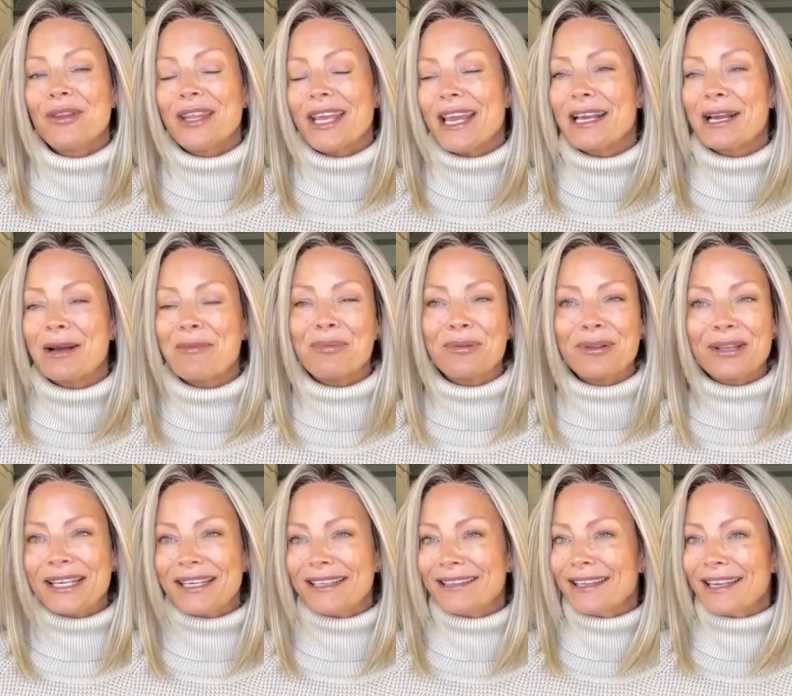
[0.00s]
they
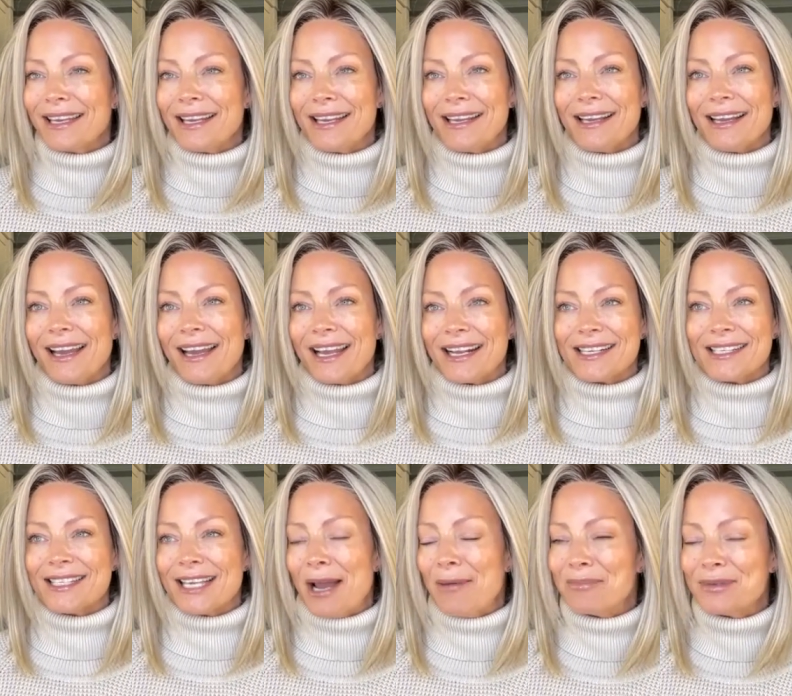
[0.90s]
completely
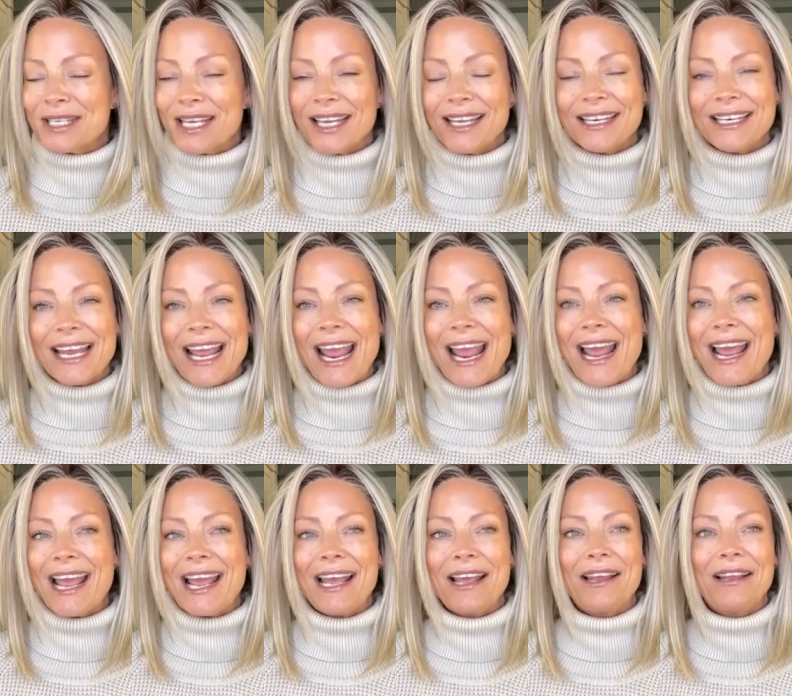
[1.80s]
accept it,
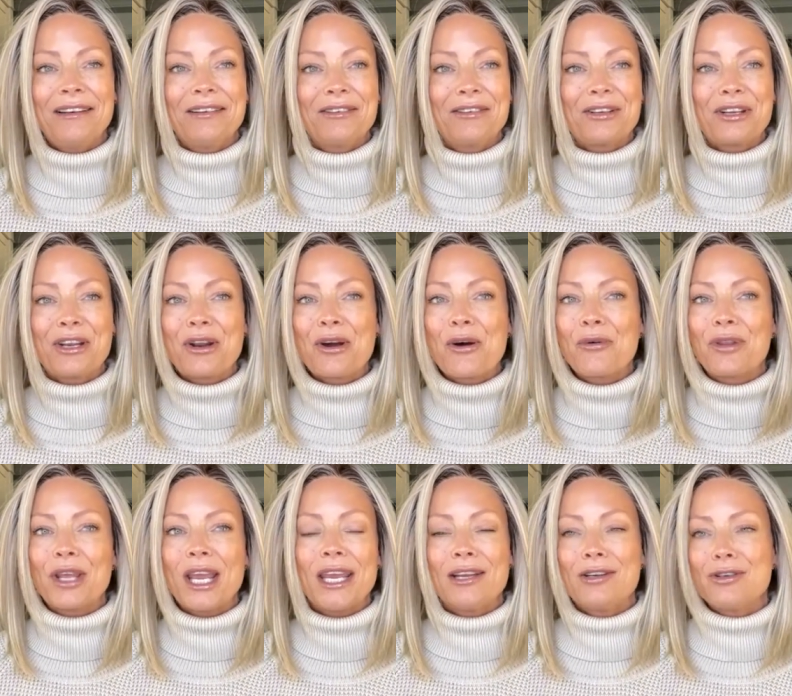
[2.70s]
and you know,
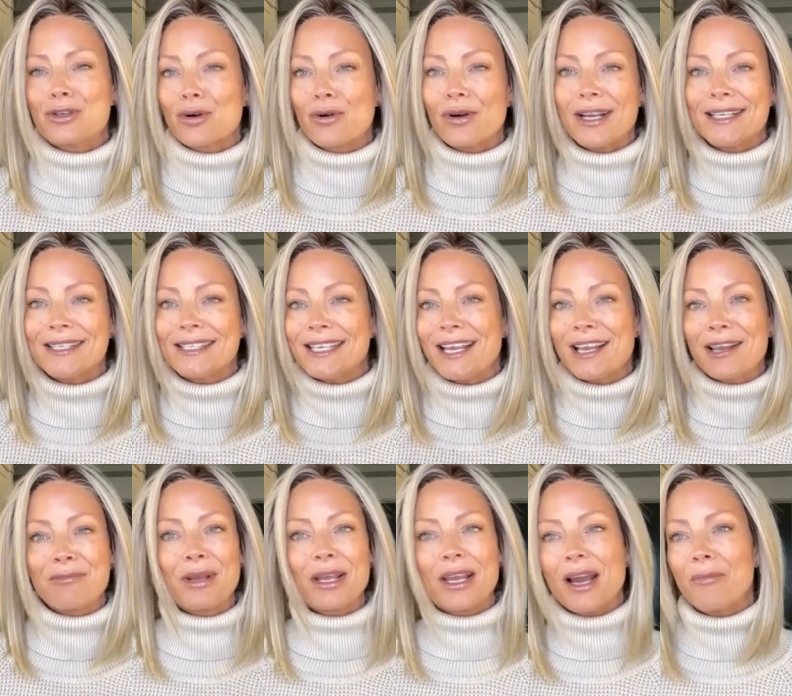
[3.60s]
they enjoy seeing
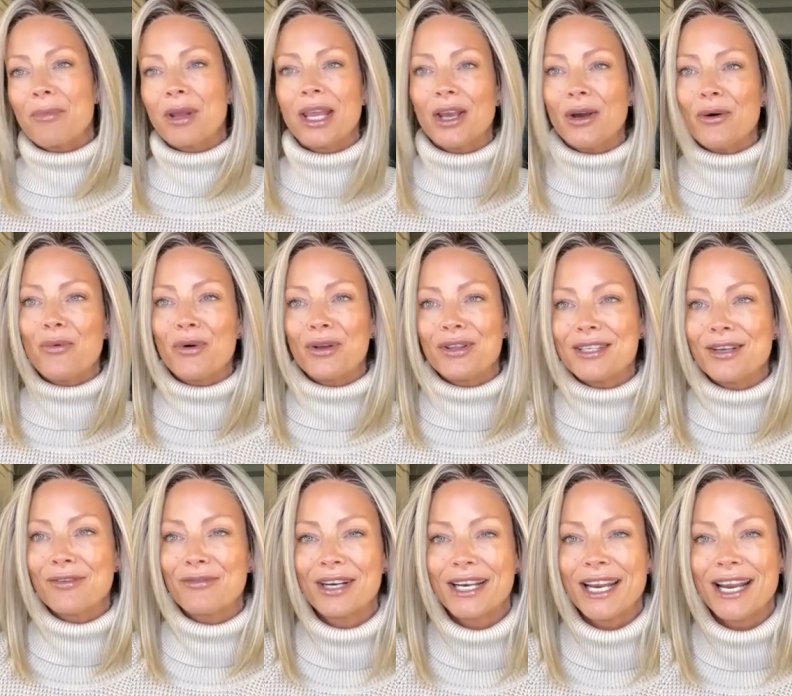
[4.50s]
me coming out with
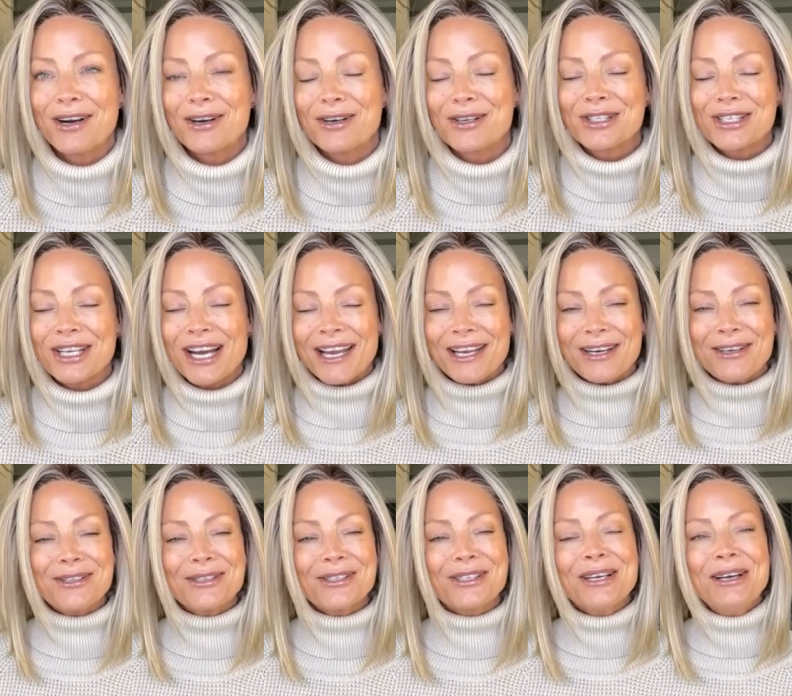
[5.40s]
different
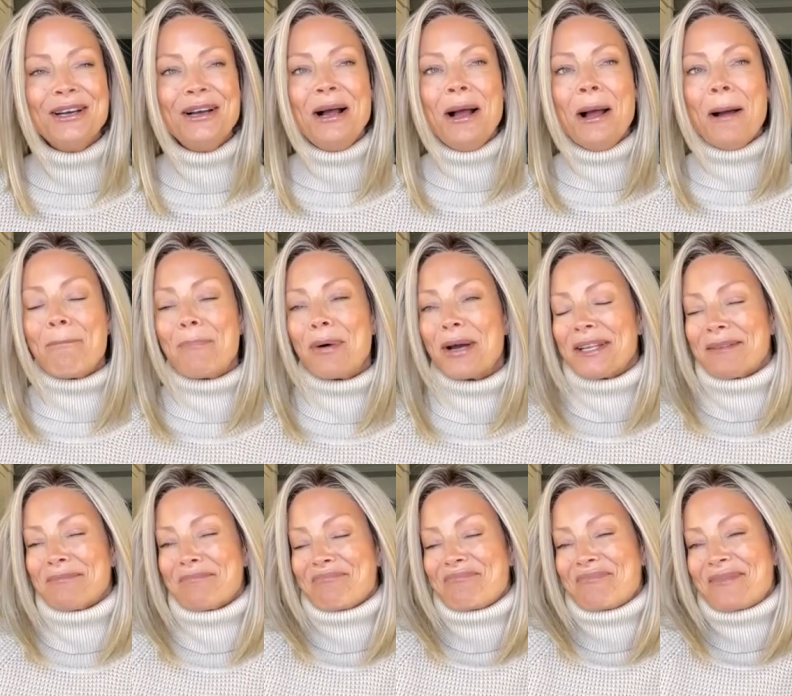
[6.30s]
hairstyles. But
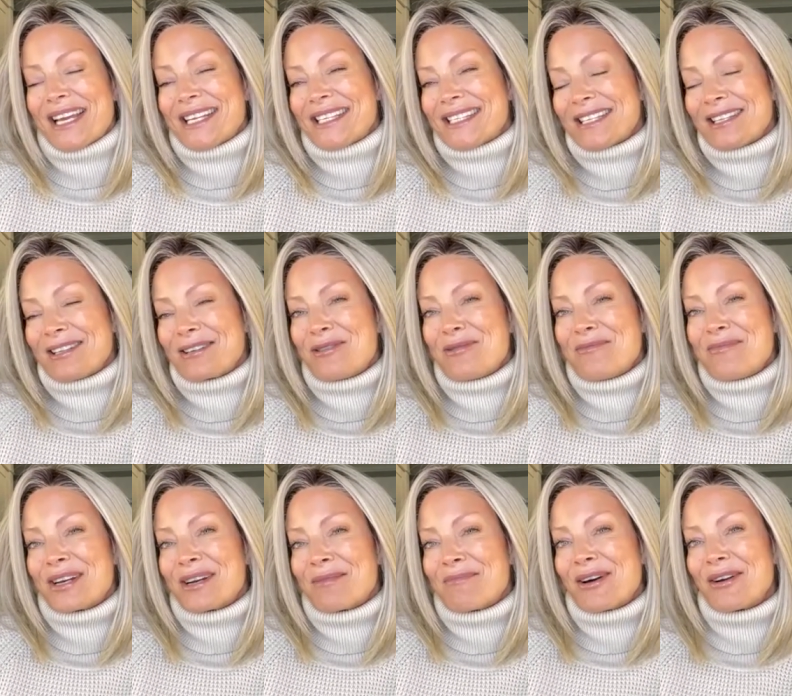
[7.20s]
that's a little
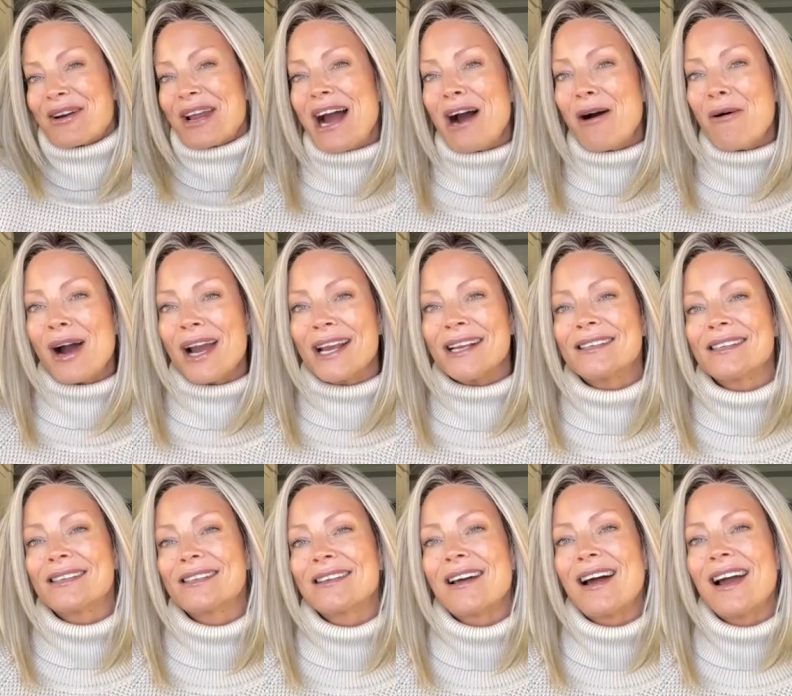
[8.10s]
bit about how I
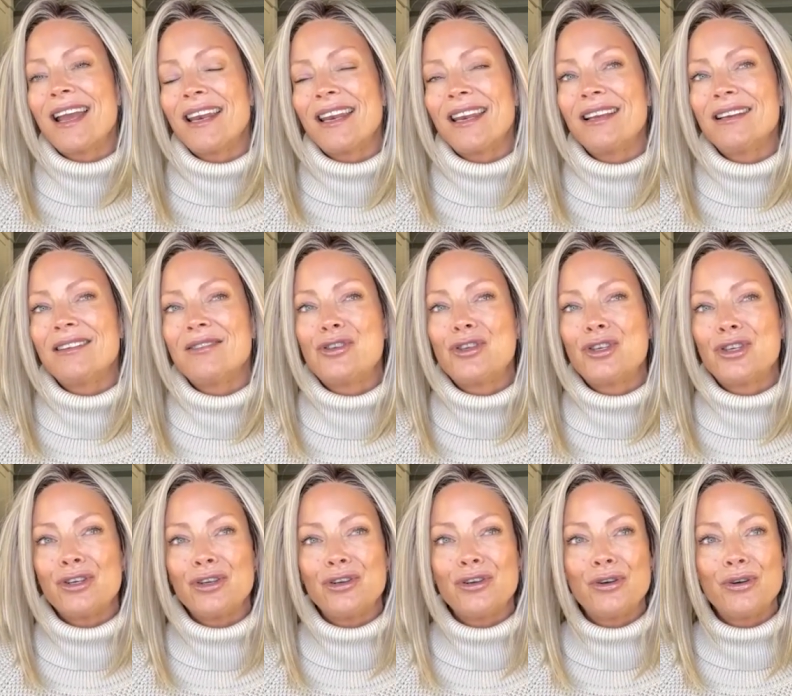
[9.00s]
decided
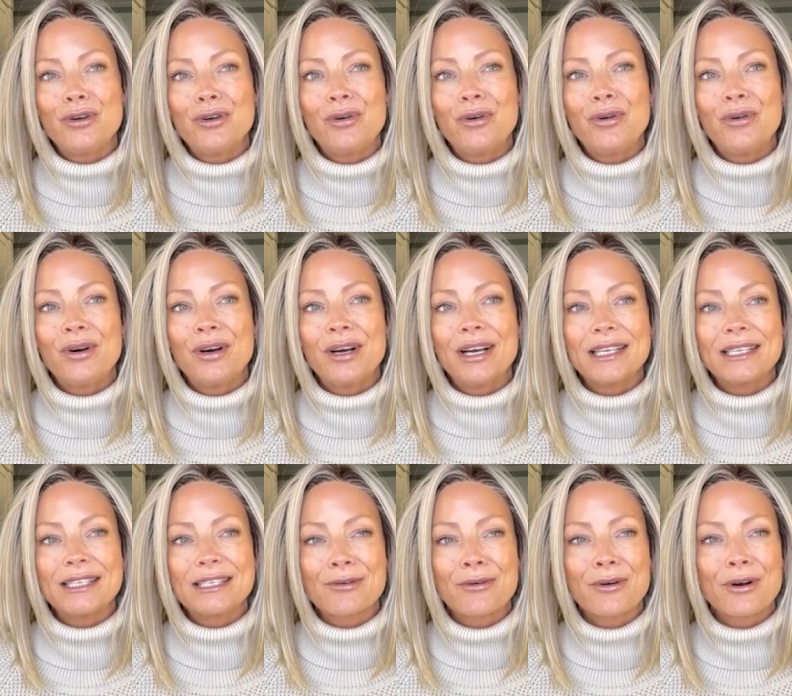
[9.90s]
to
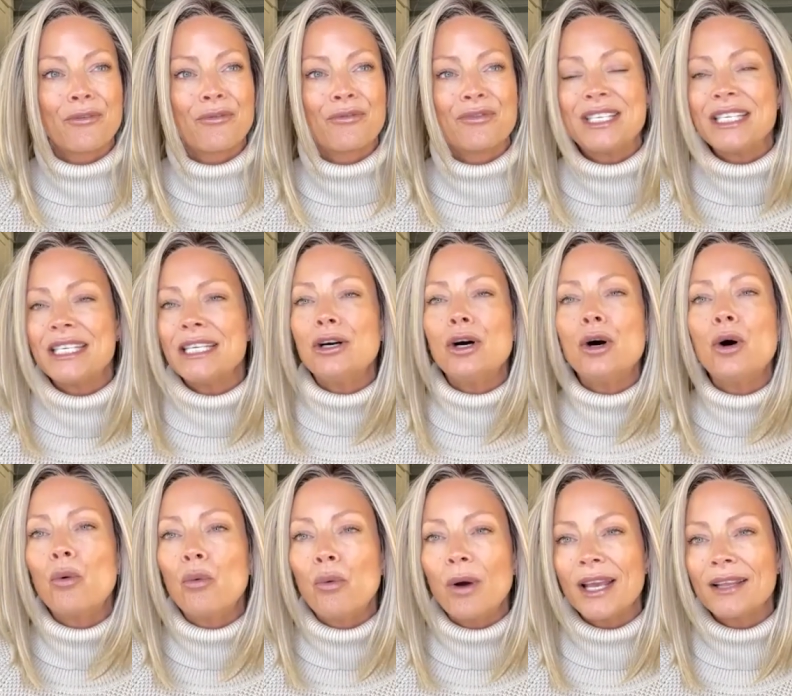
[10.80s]
sort of
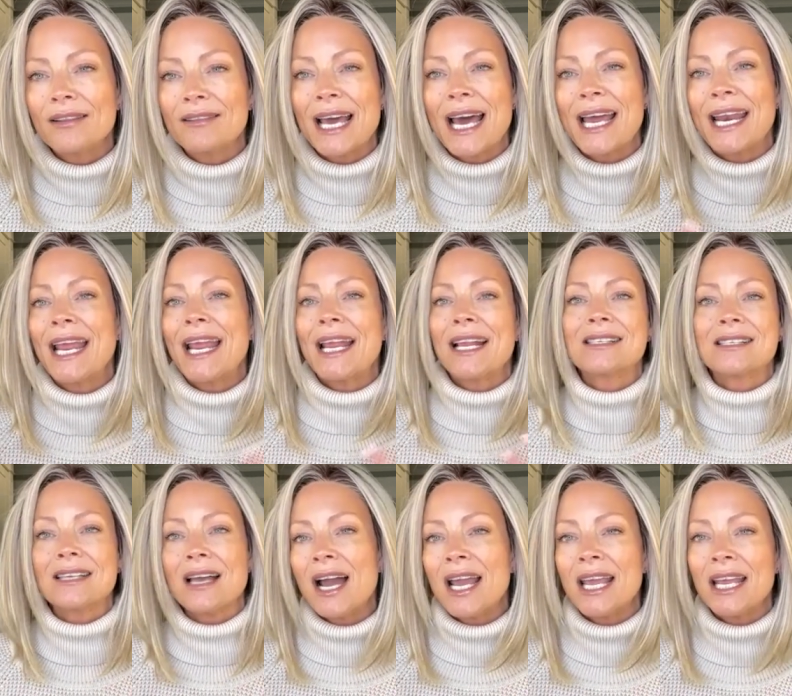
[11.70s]
deal with that
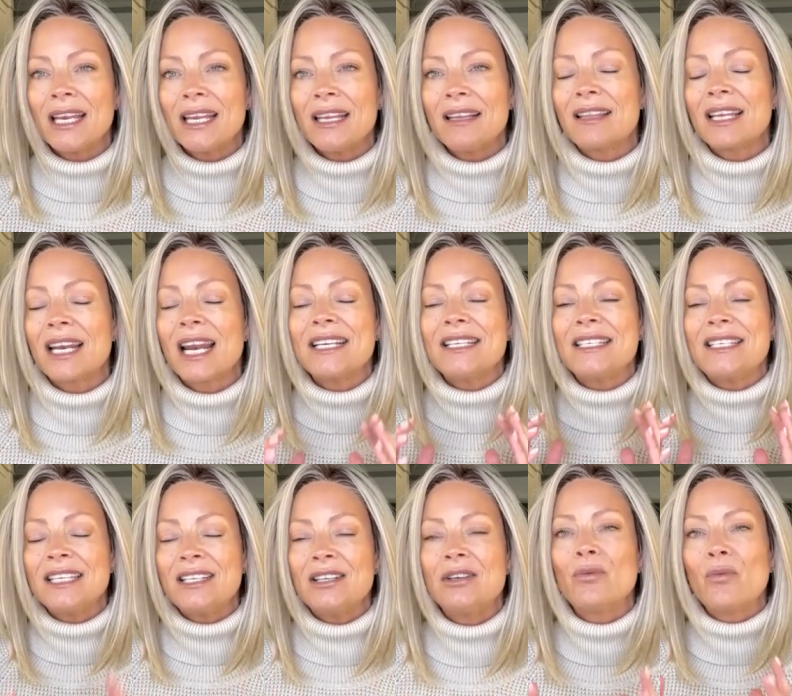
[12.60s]
anxiety that I
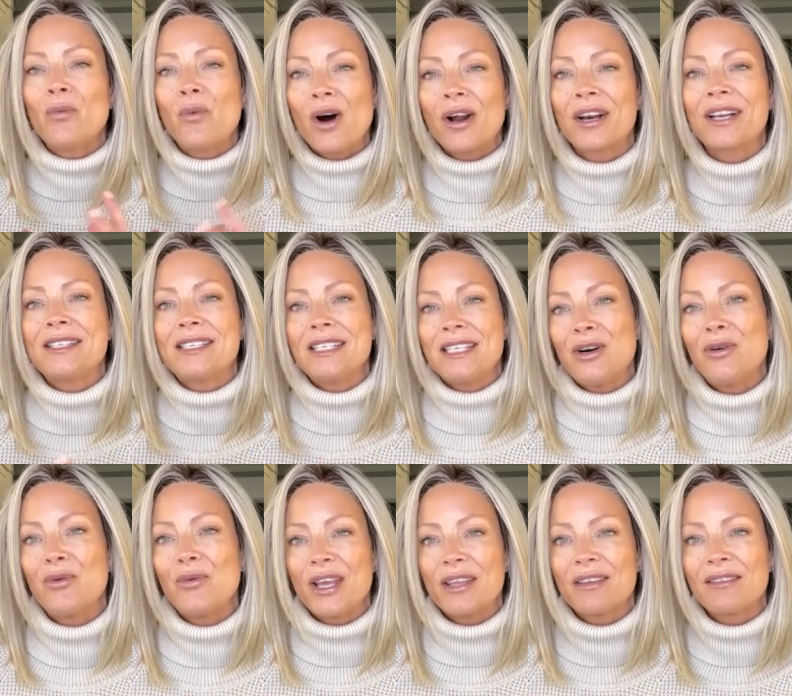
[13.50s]
didn't want to deal with.